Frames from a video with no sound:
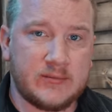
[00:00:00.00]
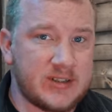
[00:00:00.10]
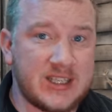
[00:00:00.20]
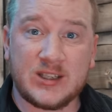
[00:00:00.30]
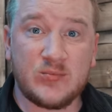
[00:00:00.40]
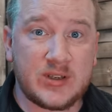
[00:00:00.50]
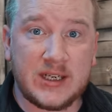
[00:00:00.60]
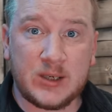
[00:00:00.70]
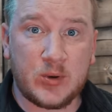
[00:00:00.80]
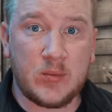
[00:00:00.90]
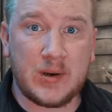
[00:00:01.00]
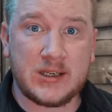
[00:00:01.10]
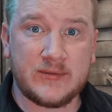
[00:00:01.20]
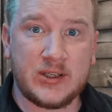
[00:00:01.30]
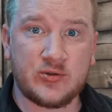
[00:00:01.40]
systems they need to put in
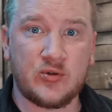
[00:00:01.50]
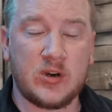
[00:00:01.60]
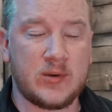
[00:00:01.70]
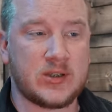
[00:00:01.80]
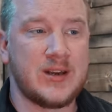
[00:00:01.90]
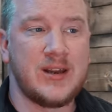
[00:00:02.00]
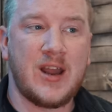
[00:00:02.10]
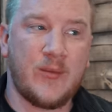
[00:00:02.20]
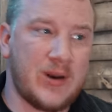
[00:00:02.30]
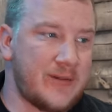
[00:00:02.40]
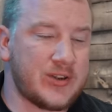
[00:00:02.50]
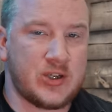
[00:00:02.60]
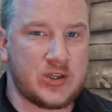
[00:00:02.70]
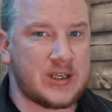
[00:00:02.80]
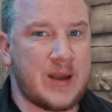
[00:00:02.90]
place for these agreements, and will everything
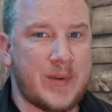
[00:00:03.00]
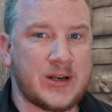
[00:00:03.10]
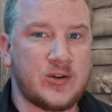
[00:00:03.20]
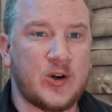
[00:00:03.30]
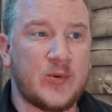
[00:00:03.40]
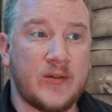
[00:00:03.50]
just get back to normal?